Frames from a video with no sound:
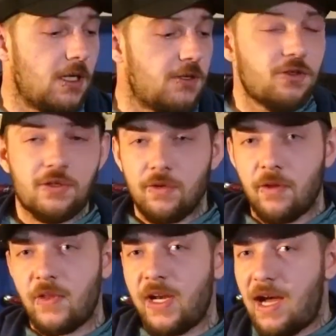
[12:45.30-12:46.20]
just so
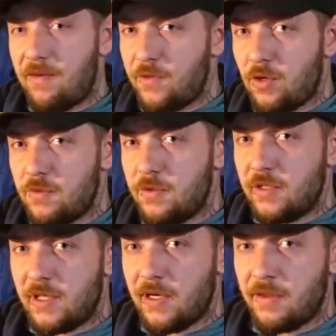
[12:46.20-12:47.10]
that then I have the option
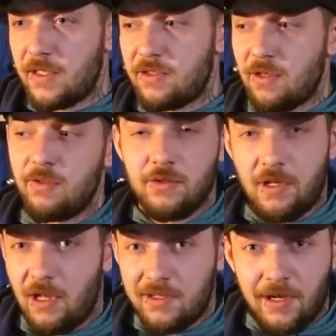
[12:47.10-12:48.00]
to tie things on, or
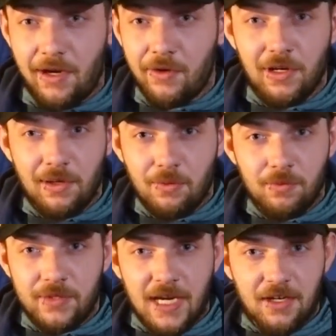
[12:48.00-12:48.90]
to like tie on a
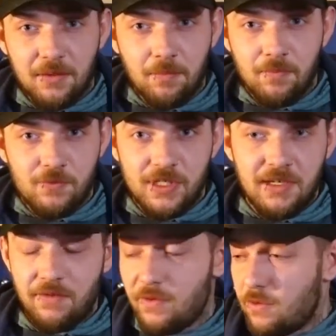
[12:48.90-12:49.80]
little dagger
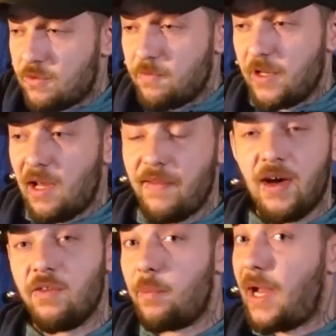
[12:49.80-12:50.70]
sheath or something like
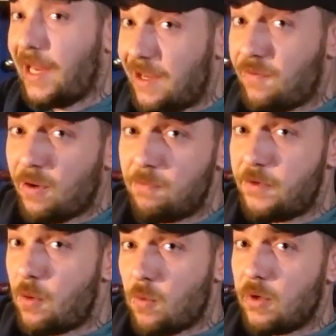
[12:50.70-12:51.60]
that on the back if I
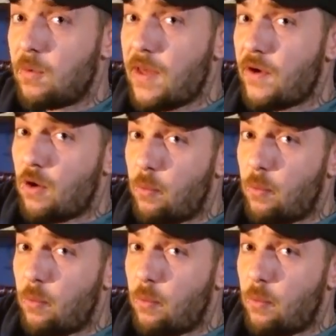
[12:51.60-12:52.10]
don't want to wear the whole